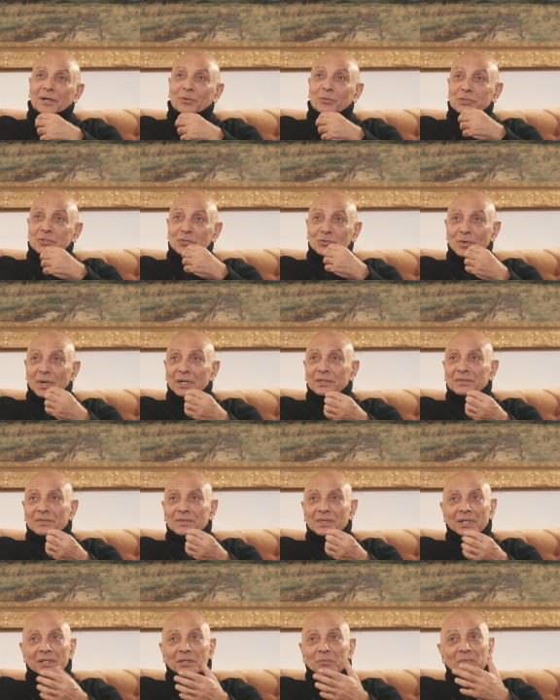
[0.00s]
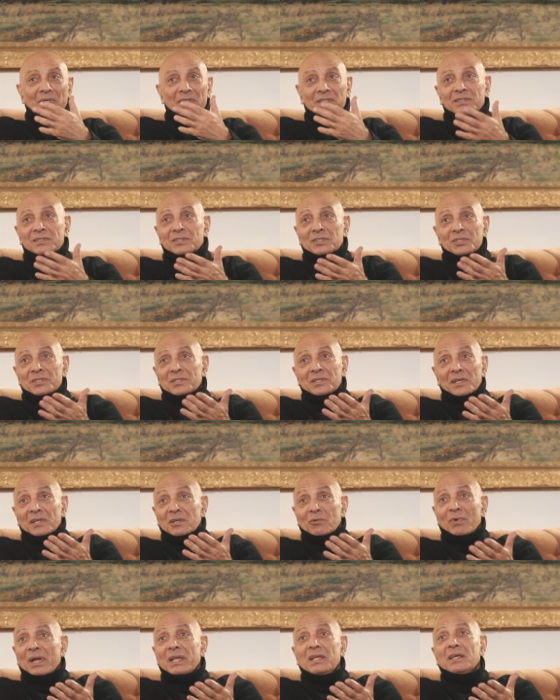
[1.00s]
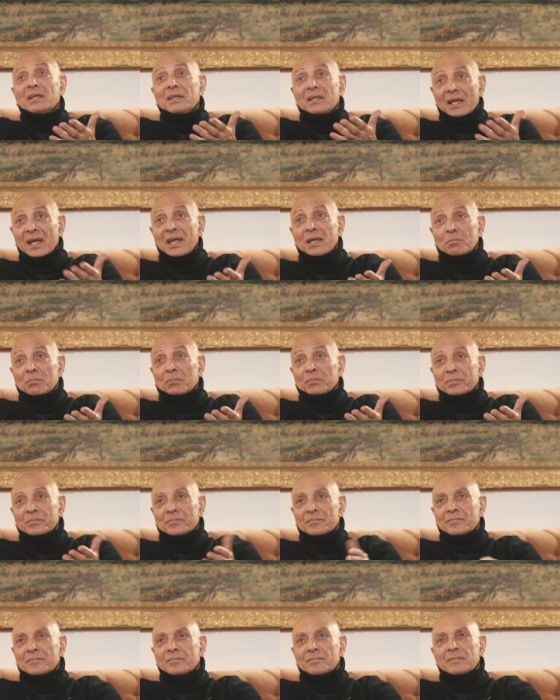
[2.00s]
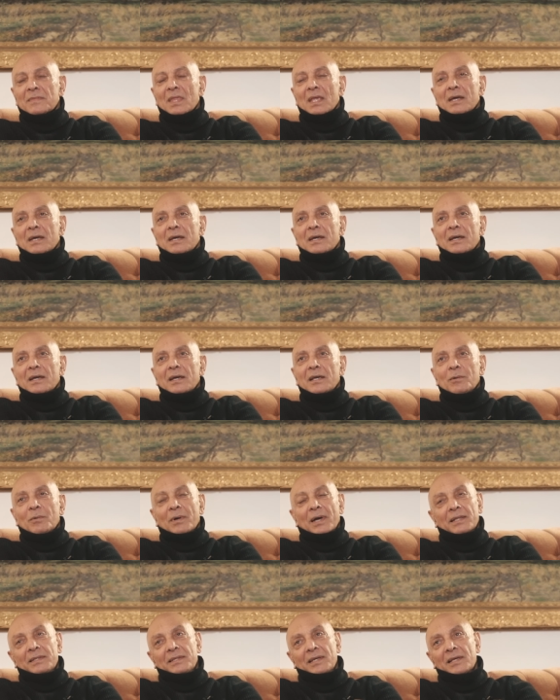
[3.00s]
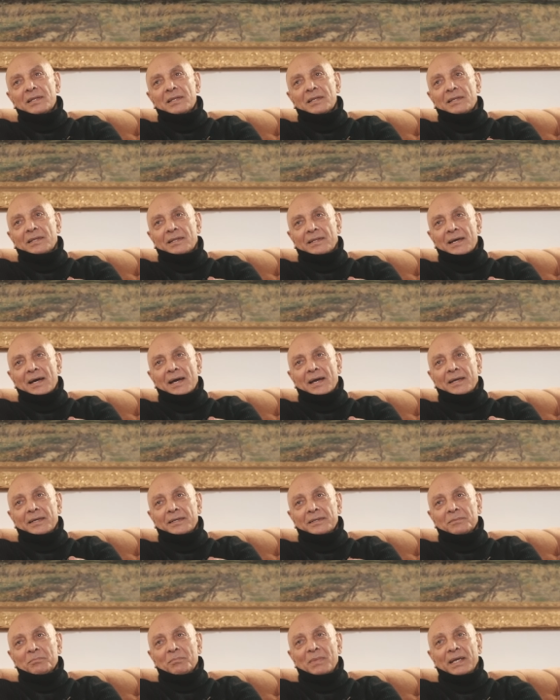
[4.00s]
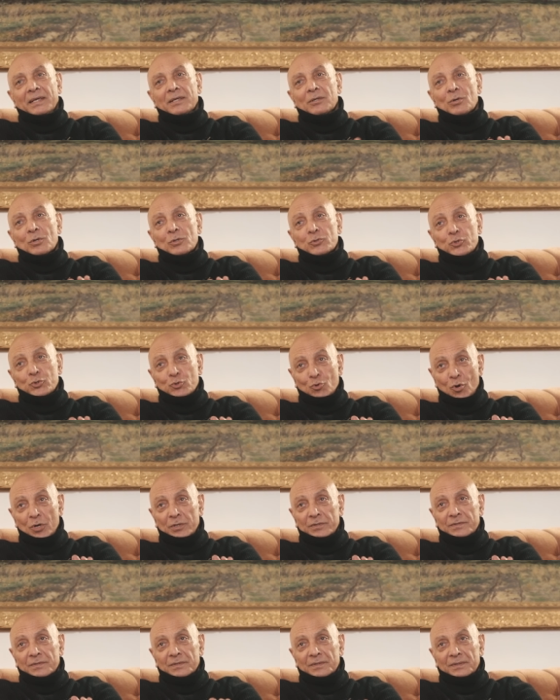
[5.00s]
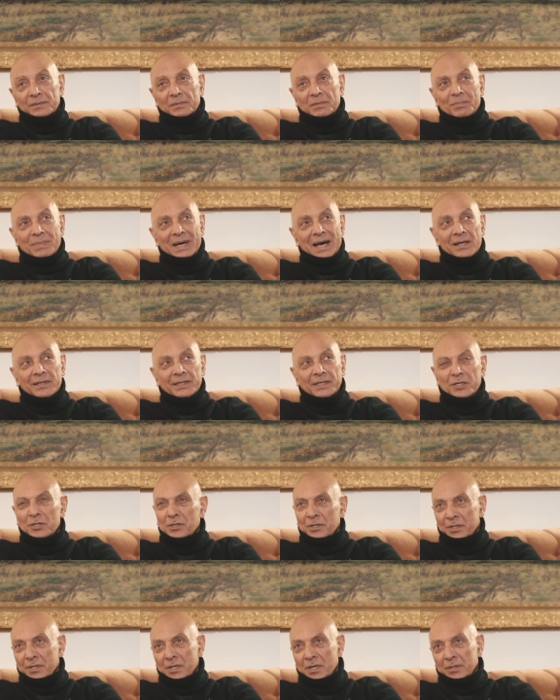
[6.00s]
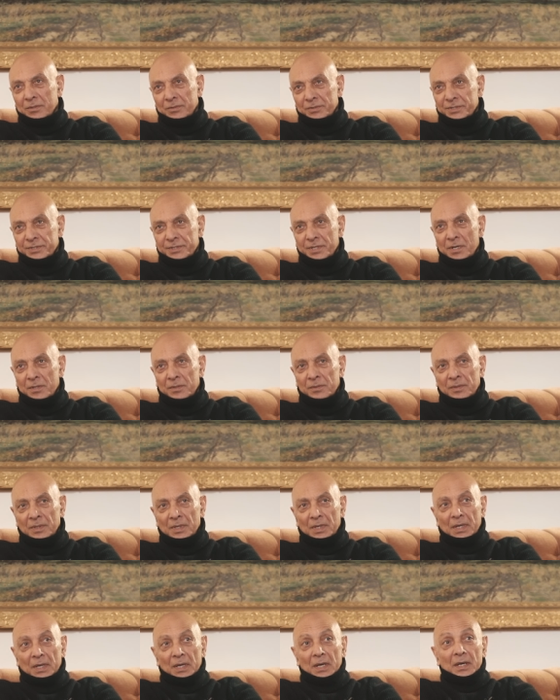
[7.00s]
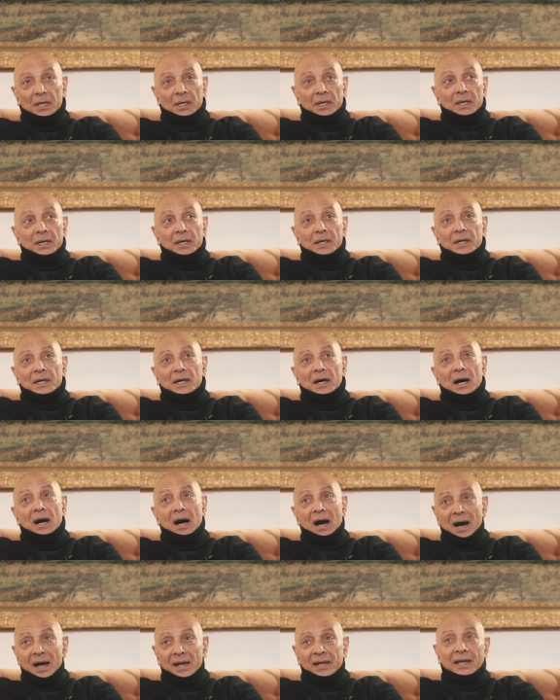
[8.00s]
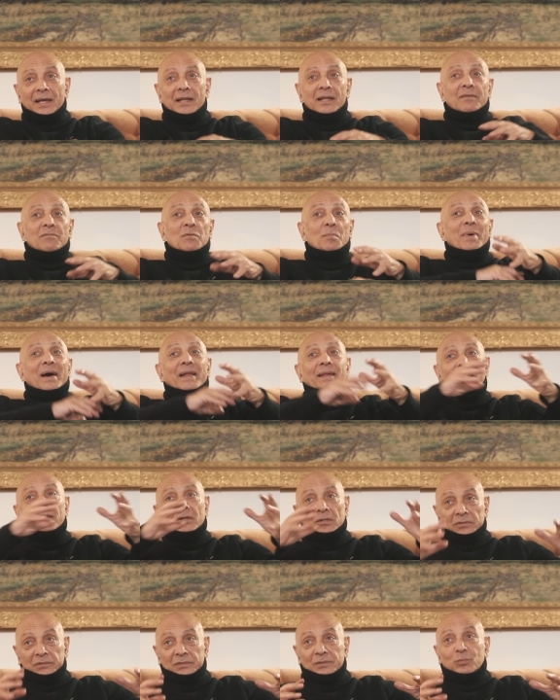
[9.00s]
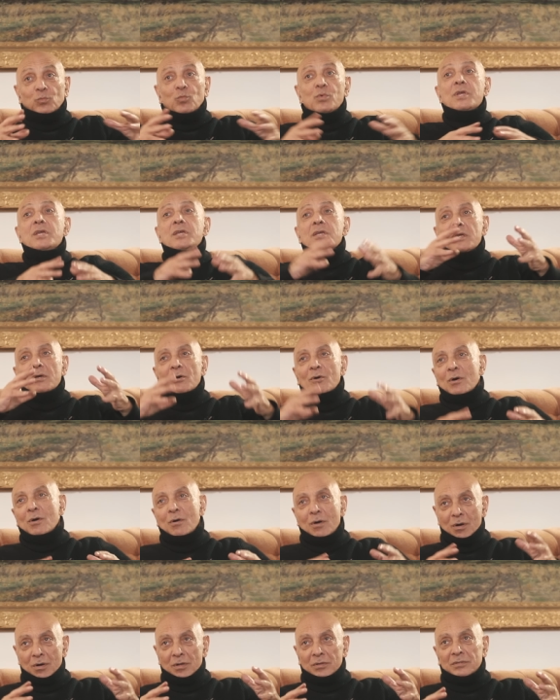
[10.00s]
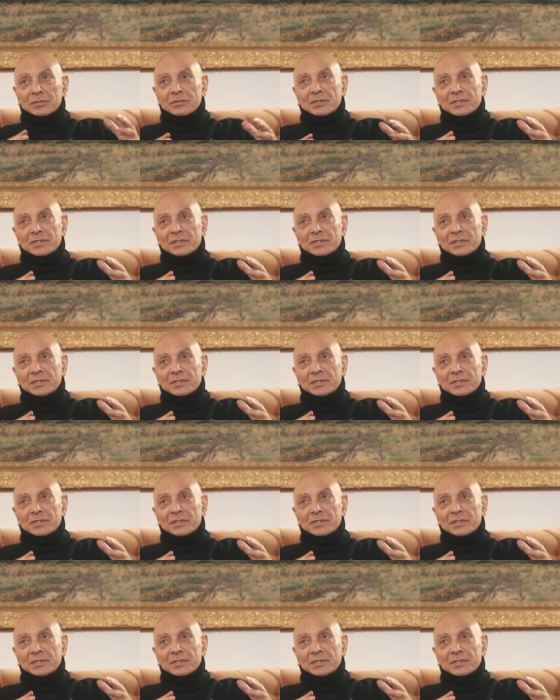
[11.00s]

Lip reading: I was trying to tell them, it's just an Iranian name. Anyway, at the end of the day, make it all short, about a year ago or so, I and everybody else, we all